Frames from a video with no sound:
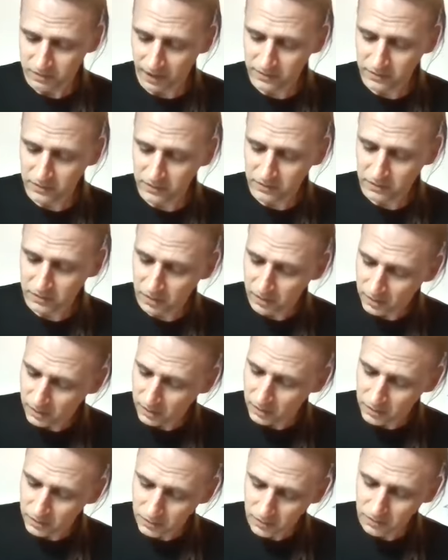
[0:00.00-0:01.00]
Thank
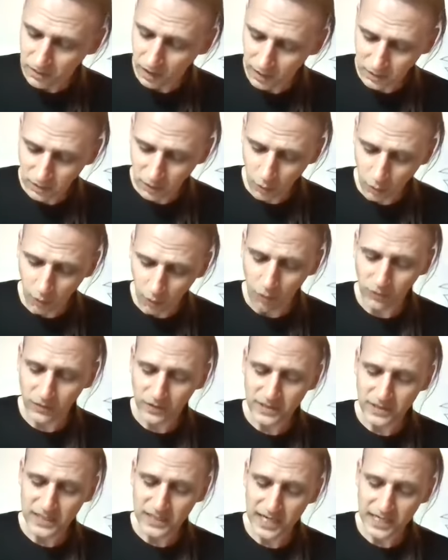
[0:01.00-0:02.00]
you all
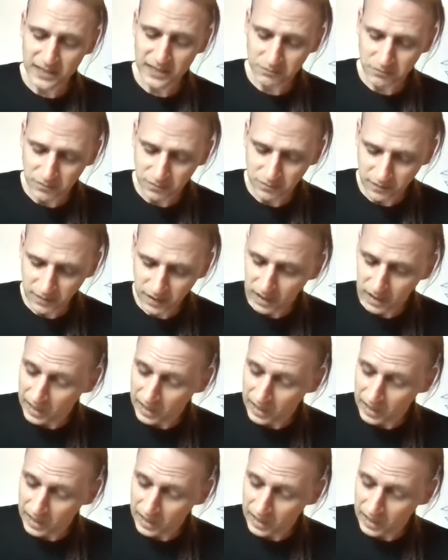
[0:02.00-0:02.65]
the same.